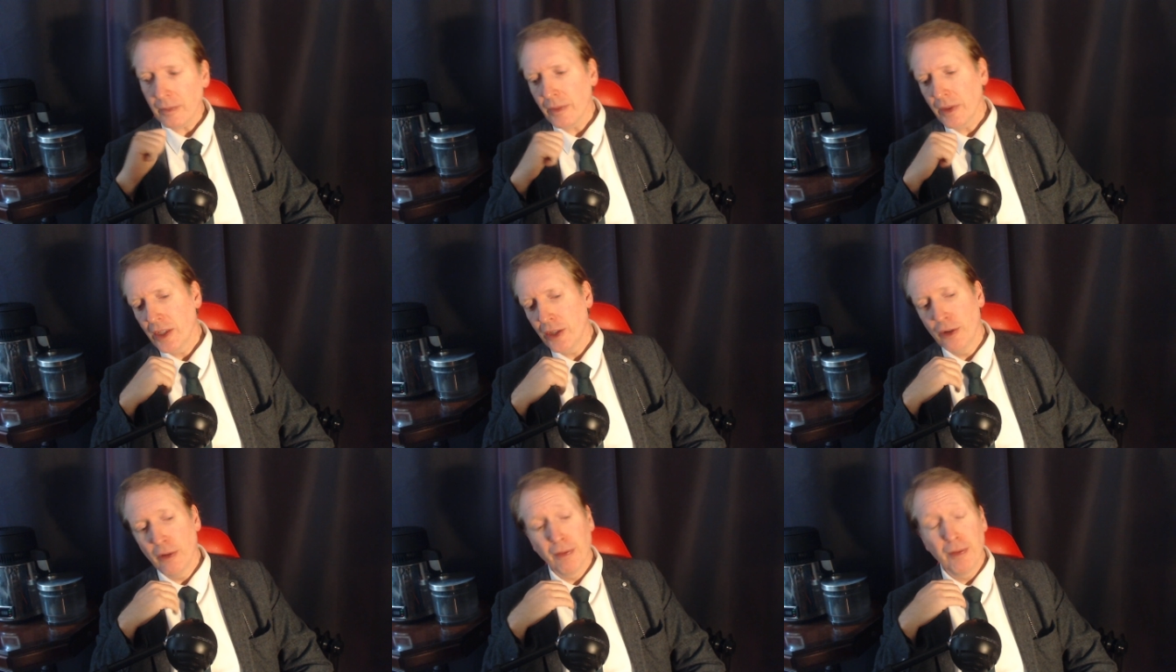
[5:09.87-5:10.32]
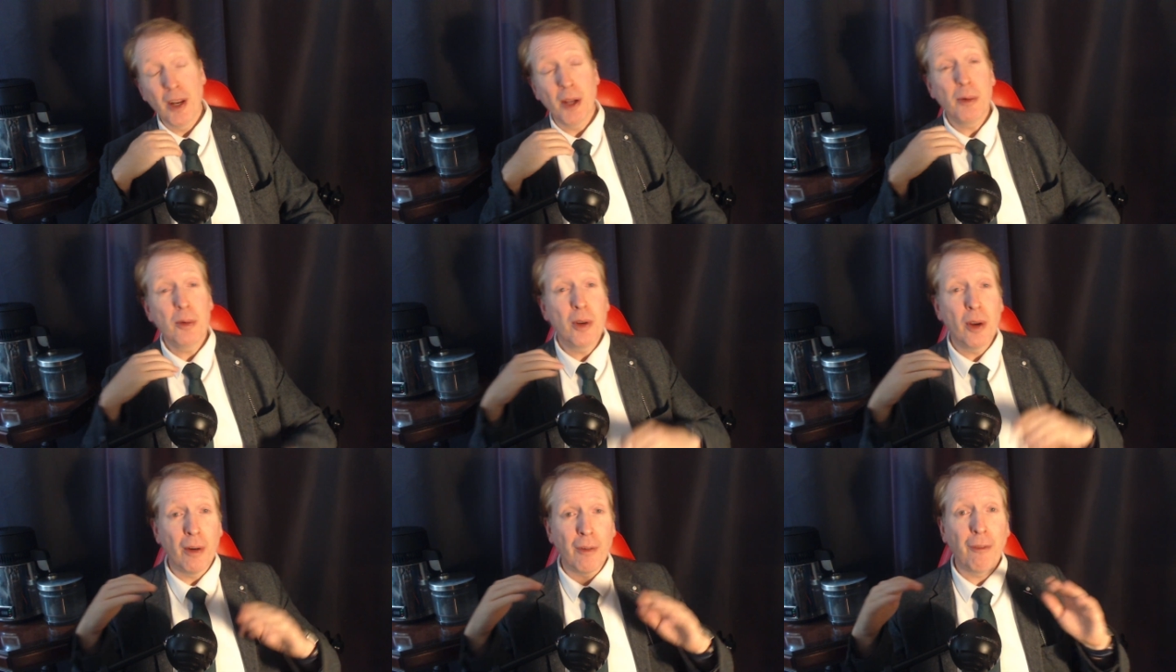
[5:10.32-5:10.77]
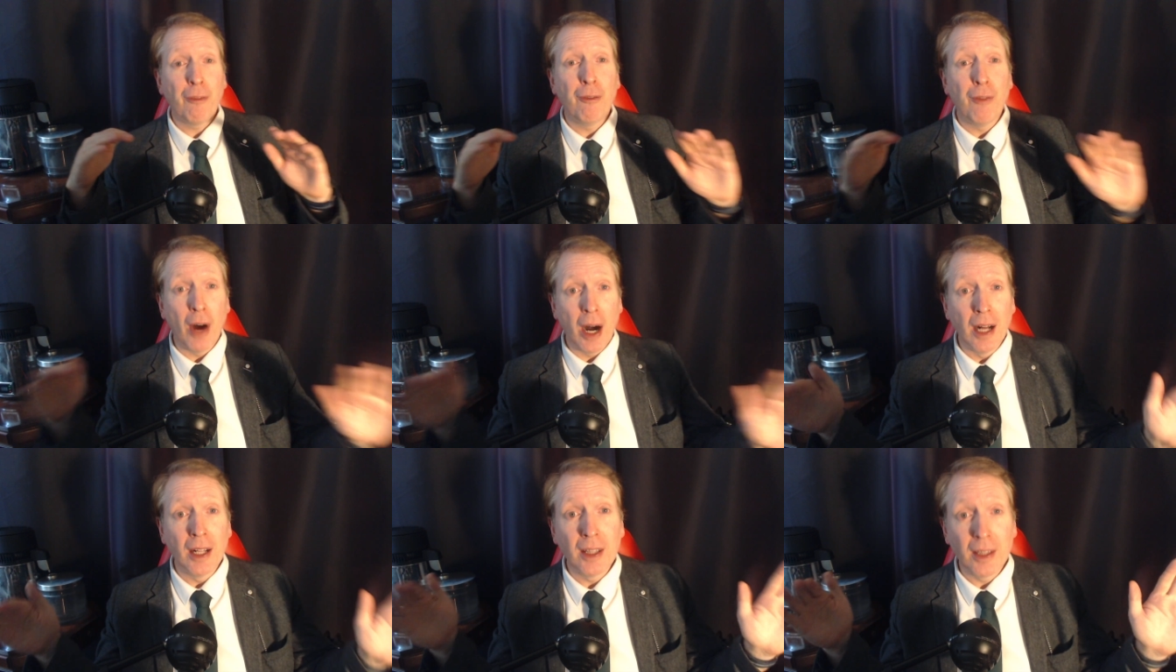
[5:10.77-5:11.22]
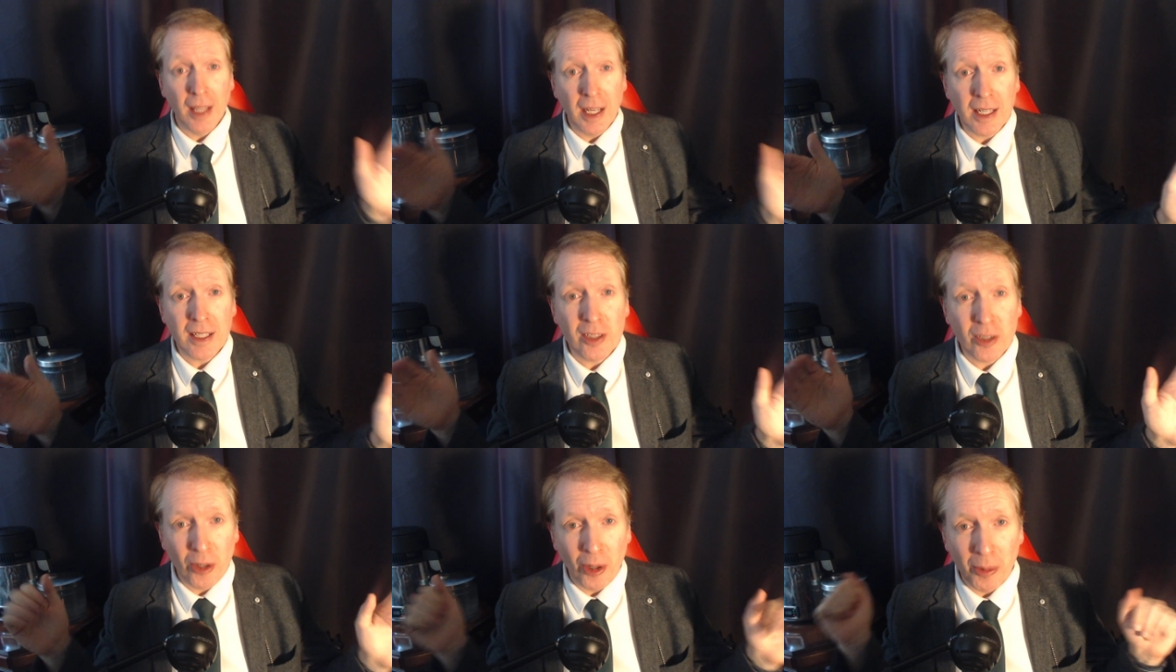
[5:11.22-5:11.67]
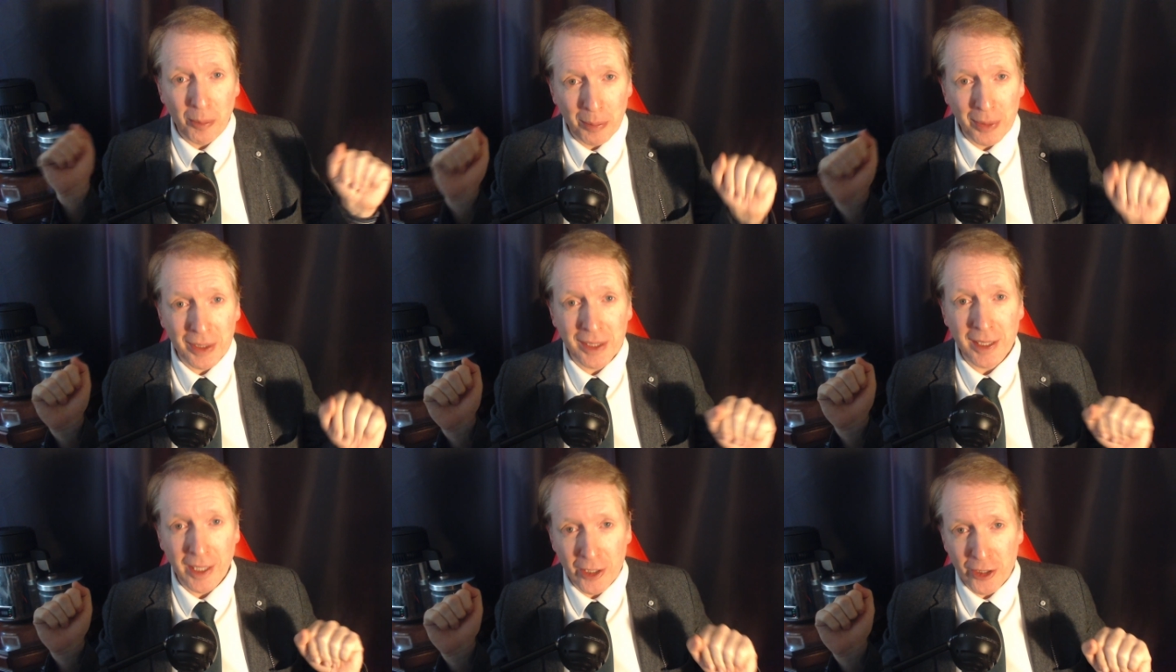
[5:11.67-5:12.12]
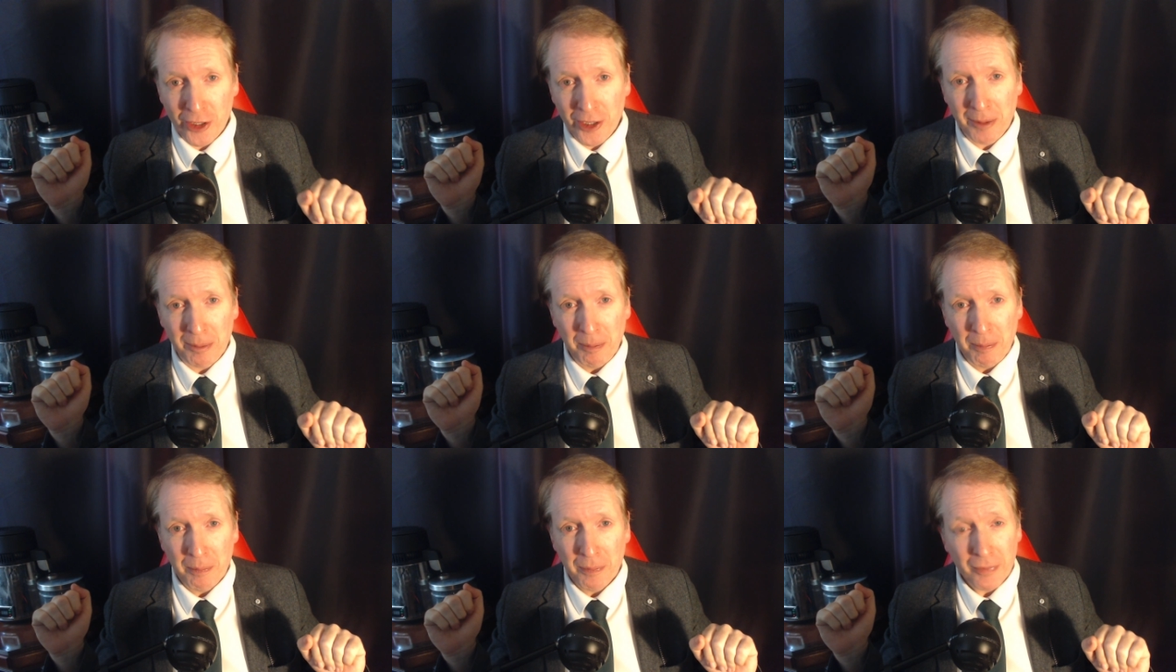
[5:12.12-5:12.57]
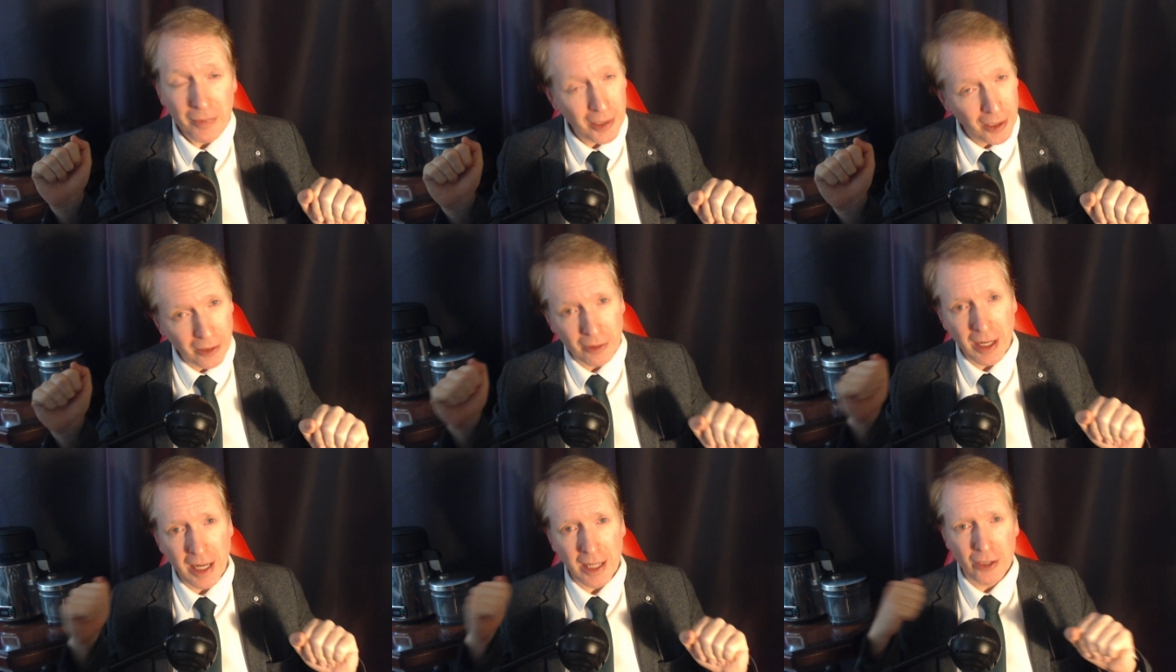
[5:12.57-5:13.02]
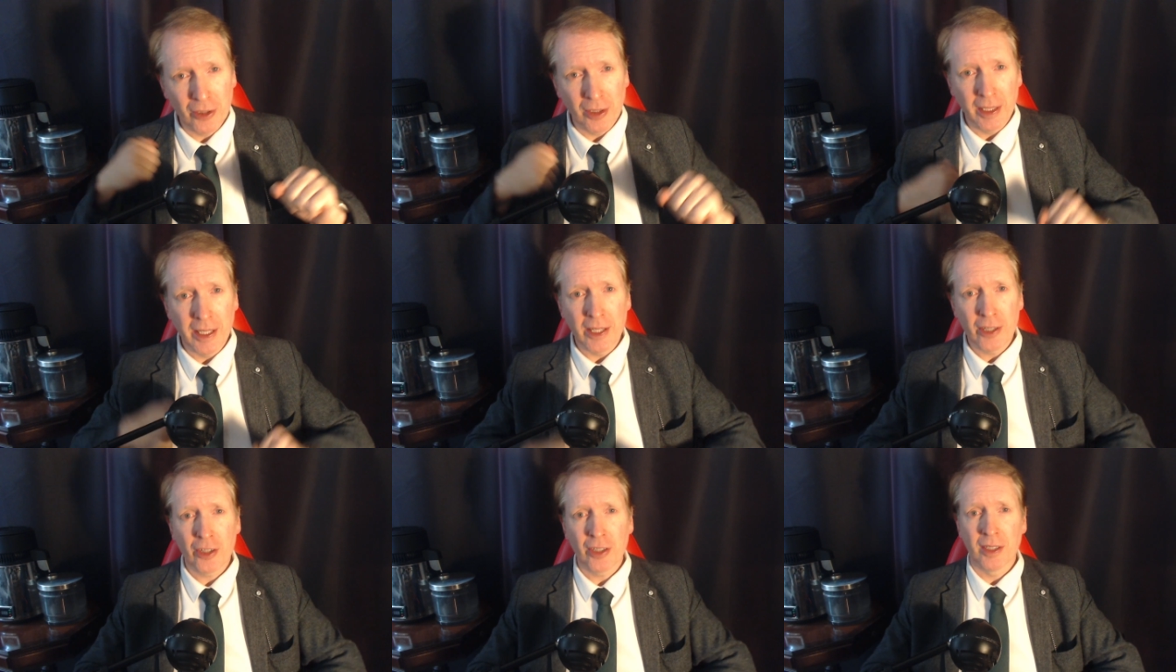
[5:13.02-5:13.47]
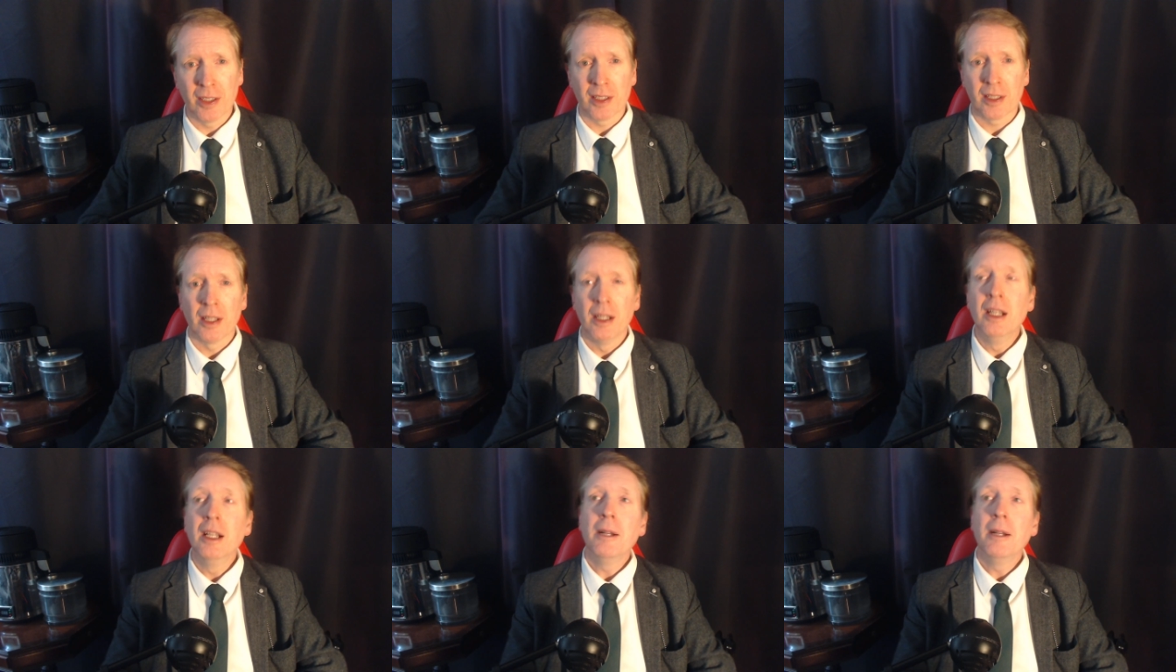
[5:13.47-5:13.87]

you've now got far less competition. Congratulations.